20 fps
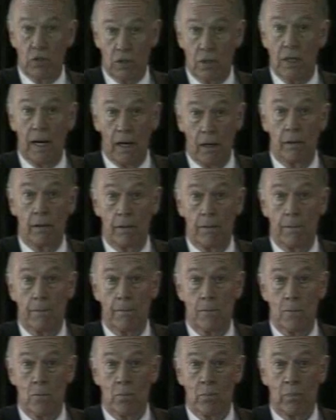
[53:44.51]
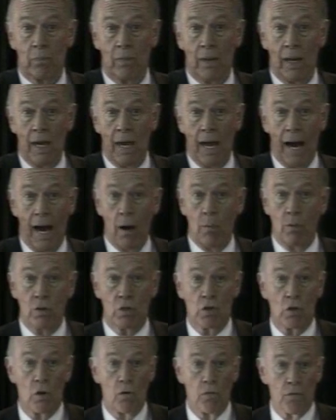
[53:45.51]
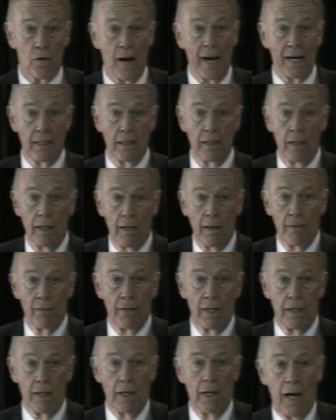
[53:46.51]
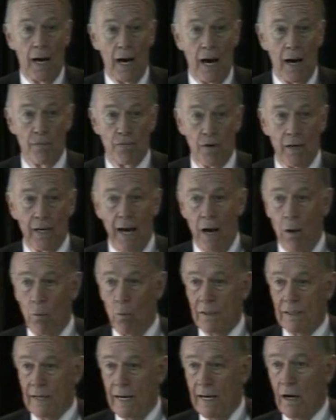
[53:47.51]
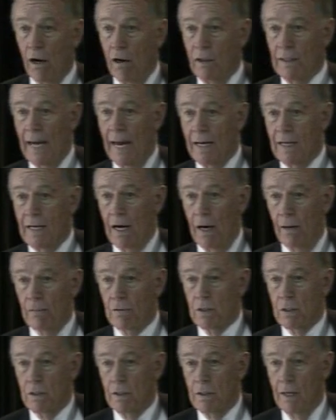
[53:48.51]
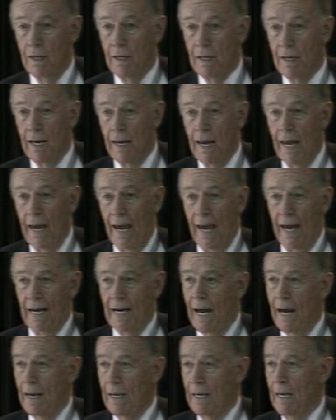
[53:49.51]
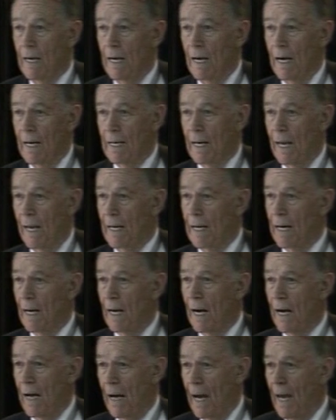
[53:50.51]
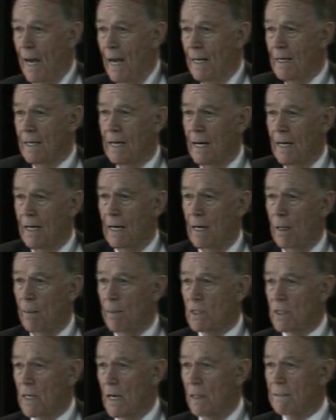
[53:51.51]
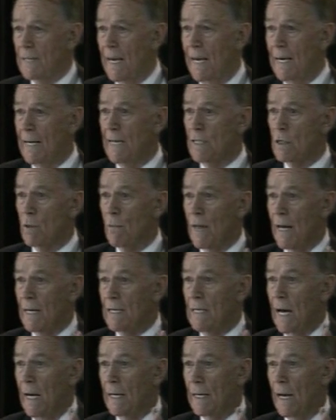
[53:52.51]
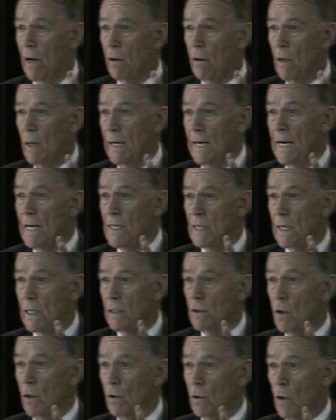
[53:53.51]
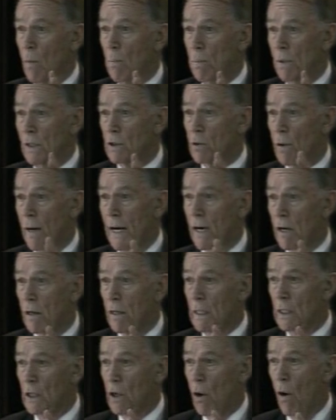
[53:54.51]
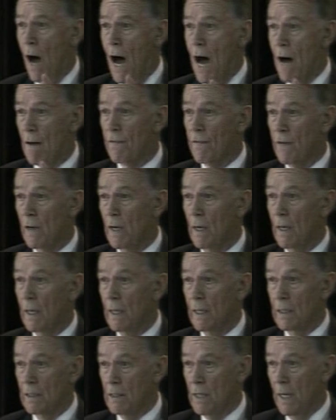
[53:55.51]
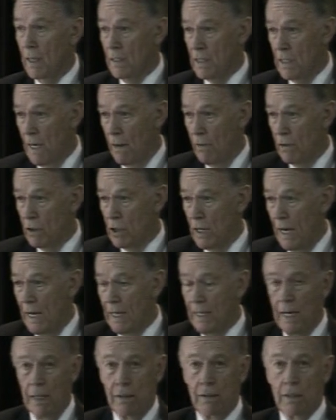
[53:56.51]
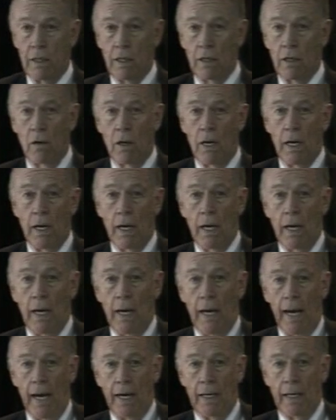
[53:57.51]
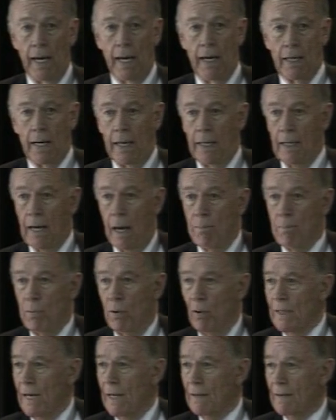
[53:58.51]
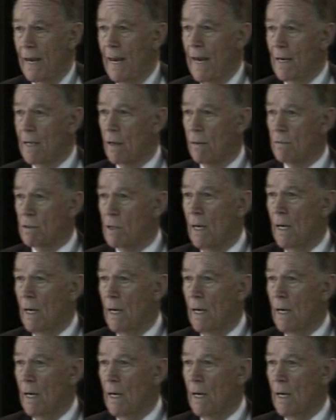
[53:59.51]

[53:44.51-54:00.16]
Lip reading: scared. I was so frightened that I forgot what they called handcuffs. And I had the gun, and he said, "Now take it easy with that gun. Now, easy. Don't pull the trigger. It'll go off." Because he could see I was shaking out there, you know. And I pulled out the handcuffs,